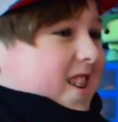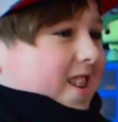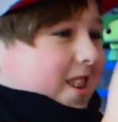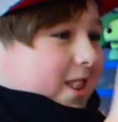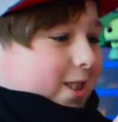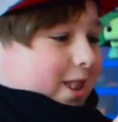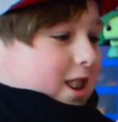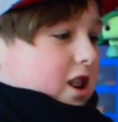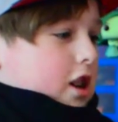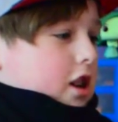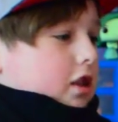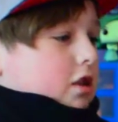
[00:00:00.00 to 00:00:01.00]
that was weird.
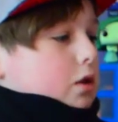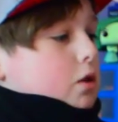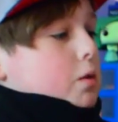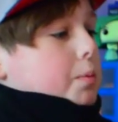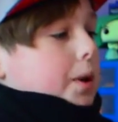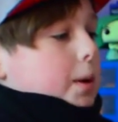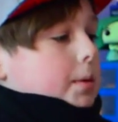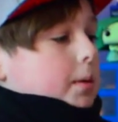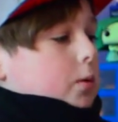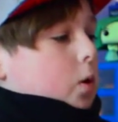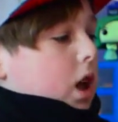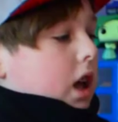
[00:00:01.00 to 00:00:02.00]
Two premium
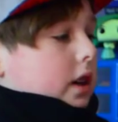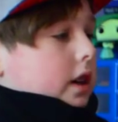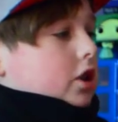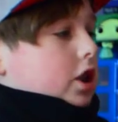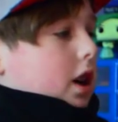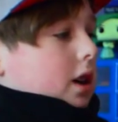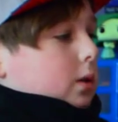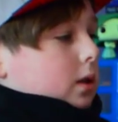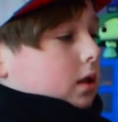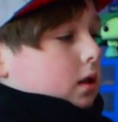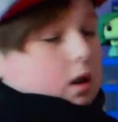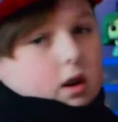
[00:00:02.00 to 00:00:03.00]
quality
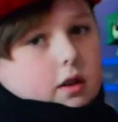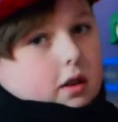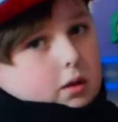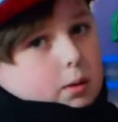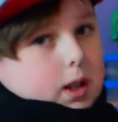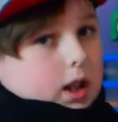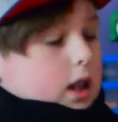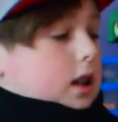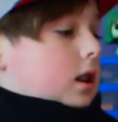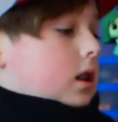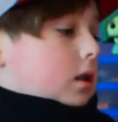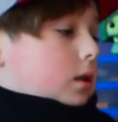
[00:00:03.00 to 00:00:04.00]
geodes, or this is what the kit
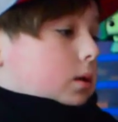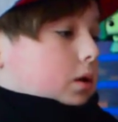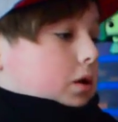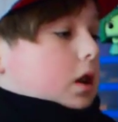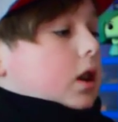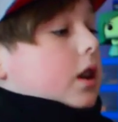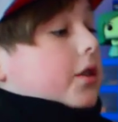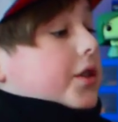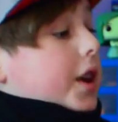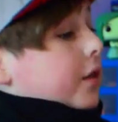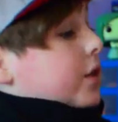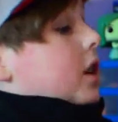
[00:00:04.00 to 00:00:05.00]
includes.
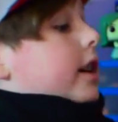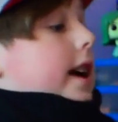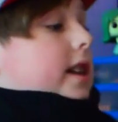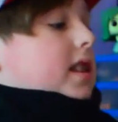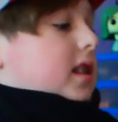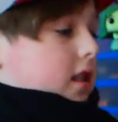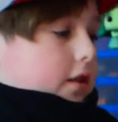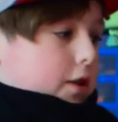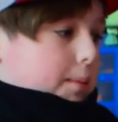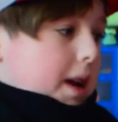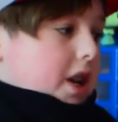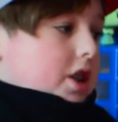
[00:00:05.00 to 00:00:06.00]
Safety glasses,
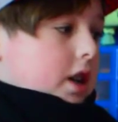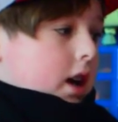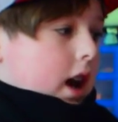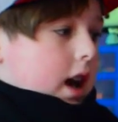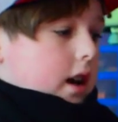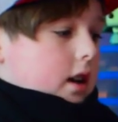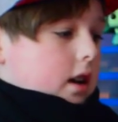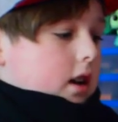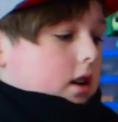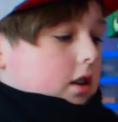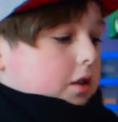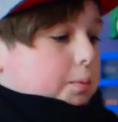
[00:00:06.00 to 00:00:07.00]
information guide,
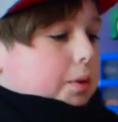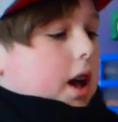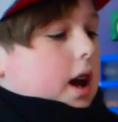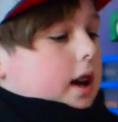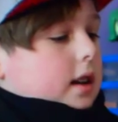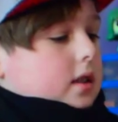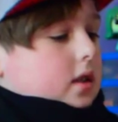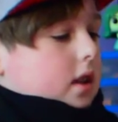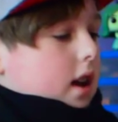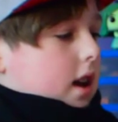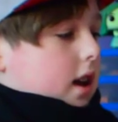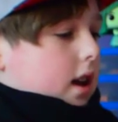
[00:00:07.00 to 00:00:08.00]
display
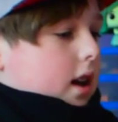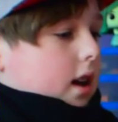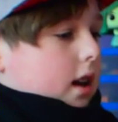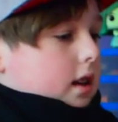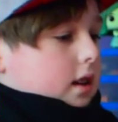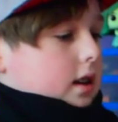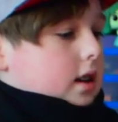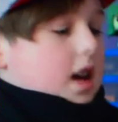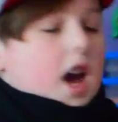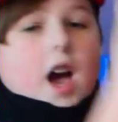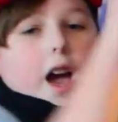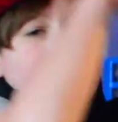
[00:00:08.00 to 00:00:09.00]
stand,
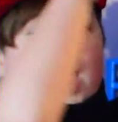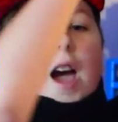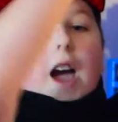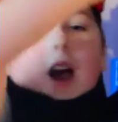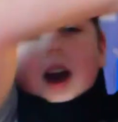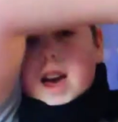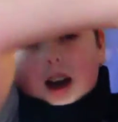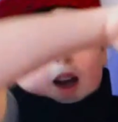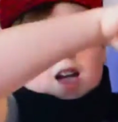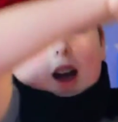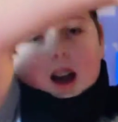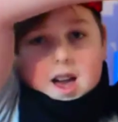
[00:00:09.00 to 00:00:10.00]

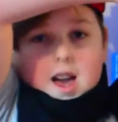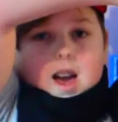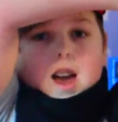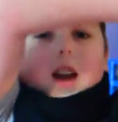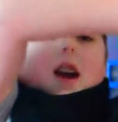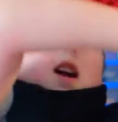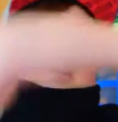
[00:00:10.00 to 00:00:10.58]
yay!